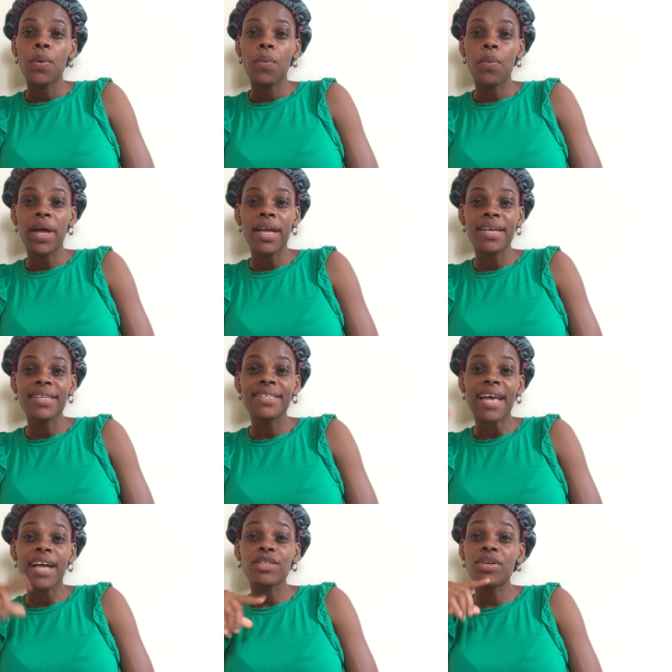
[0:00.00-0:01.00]
was
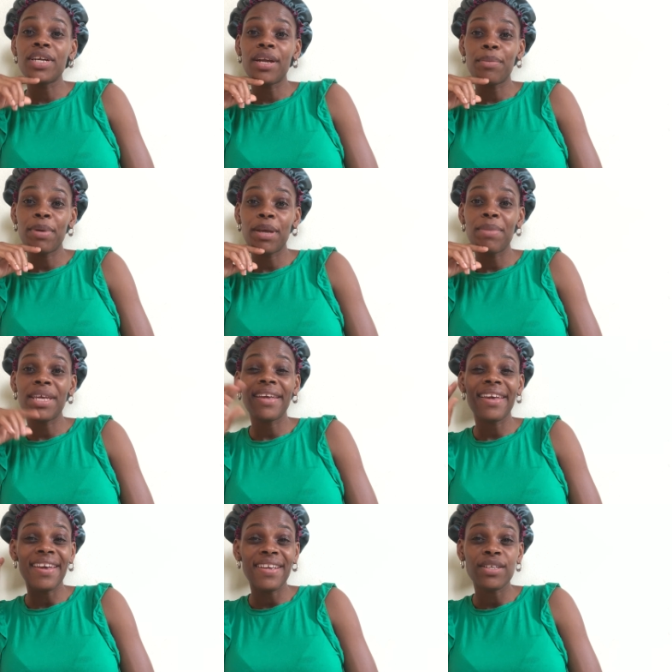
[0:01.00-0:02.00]
actually gonna pay me
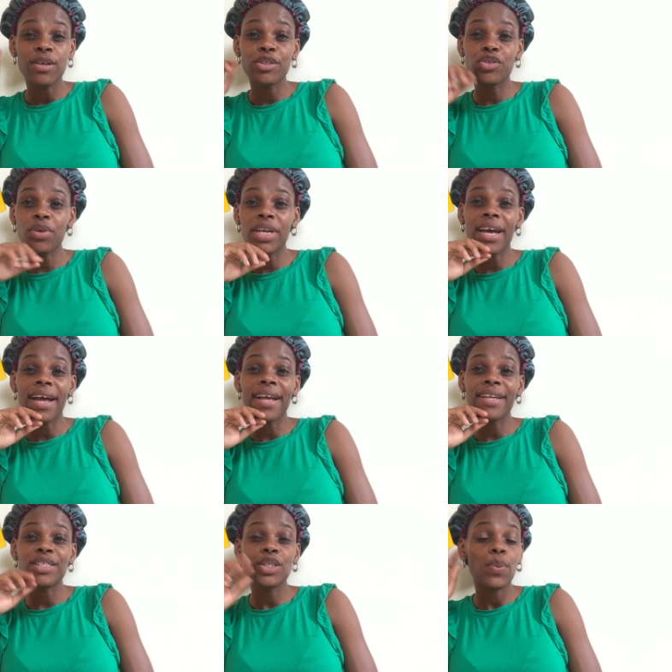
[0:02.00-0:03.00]

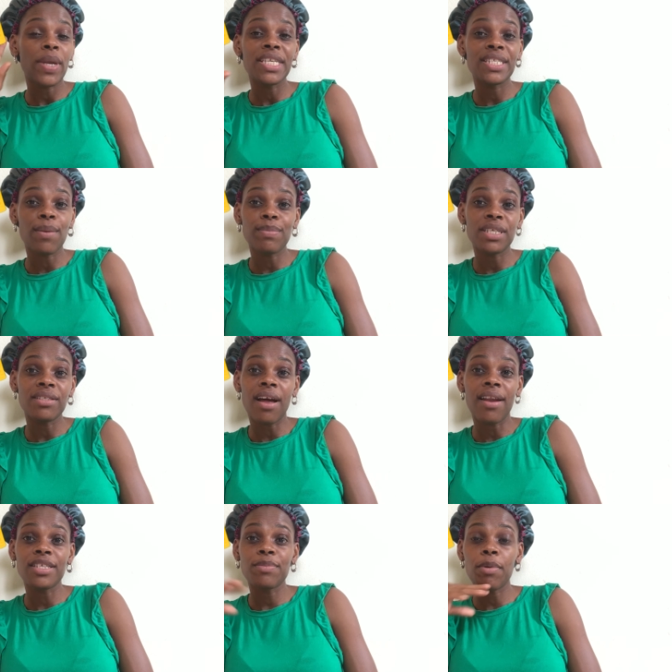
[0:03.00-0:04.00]
$820 something
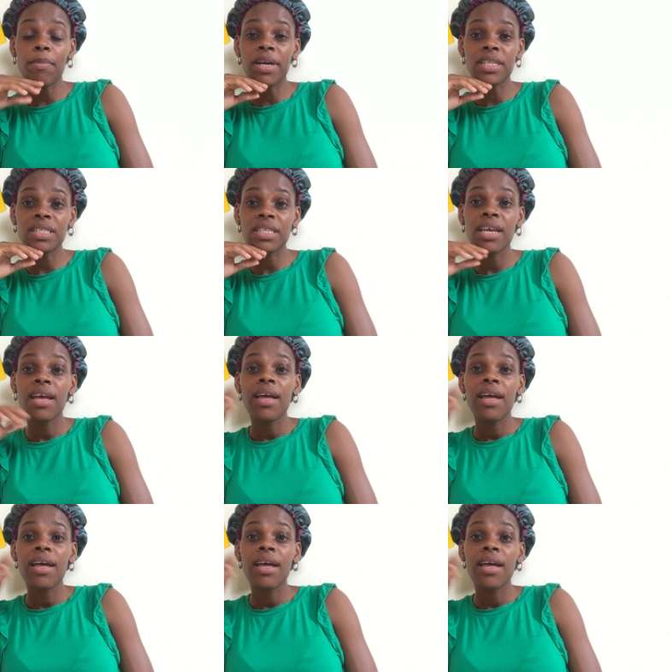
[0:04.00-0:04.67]
per month,